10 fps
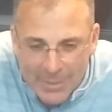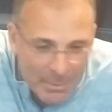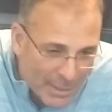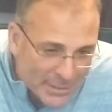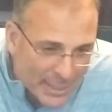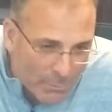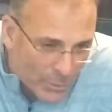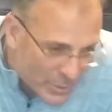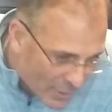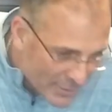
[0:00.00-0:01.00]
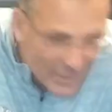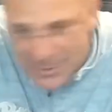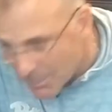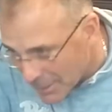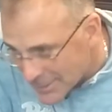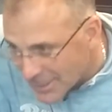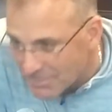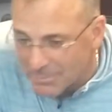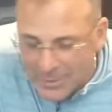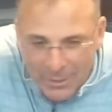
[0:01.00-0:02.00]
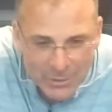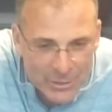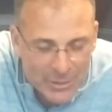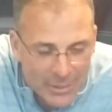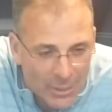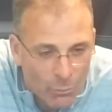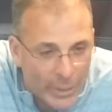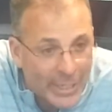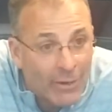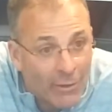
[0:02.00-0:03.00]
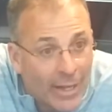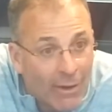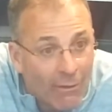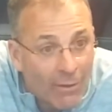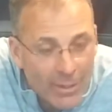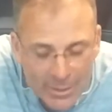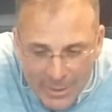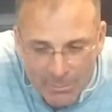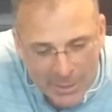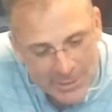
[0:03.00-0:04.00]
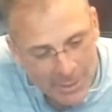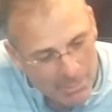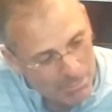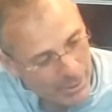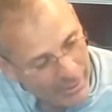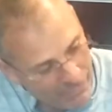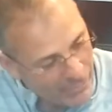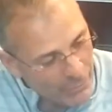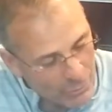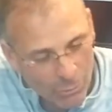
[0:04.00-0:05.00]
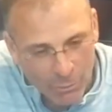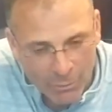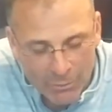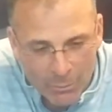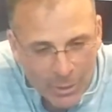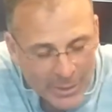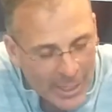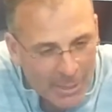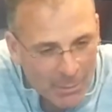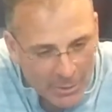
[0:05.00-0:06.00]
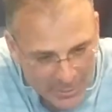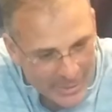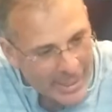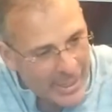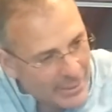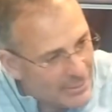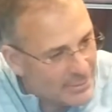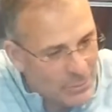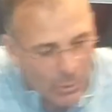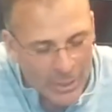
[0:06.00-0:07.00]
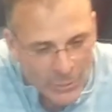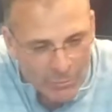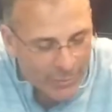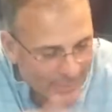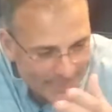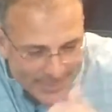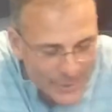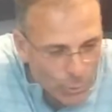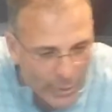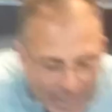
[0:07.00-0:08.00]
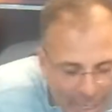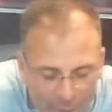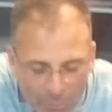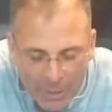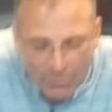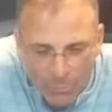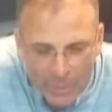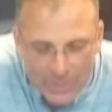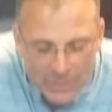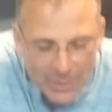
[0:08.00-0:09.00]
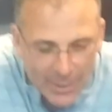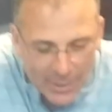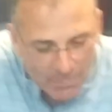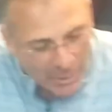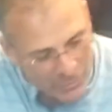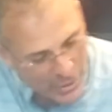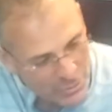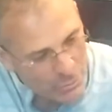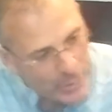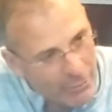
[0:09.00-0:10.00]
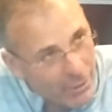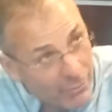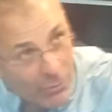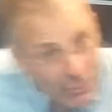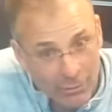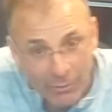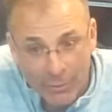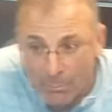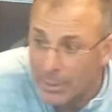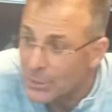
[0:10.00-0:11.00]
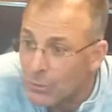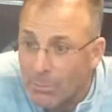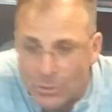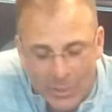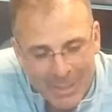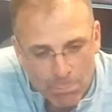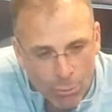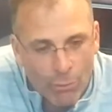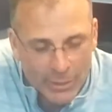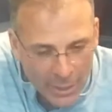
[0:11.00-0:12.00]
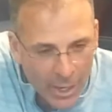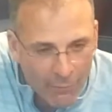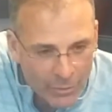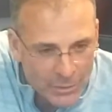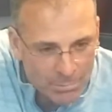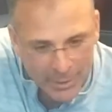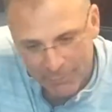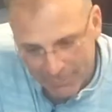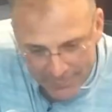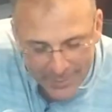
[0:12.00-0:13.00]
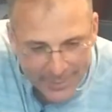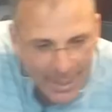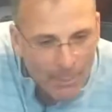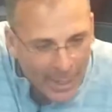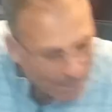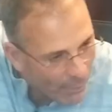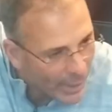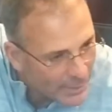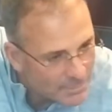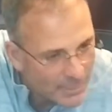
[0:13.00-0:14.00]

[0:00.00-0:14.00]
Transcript: they messed up, which caused us to mess up. You know, just a read here and there. They mess up, bring a field corner the one time, and they hit Quadri for a short gain or whatever it was. But if Jester Wee runs vertical, they're in big trouble. So they broke the coverage, but they made a play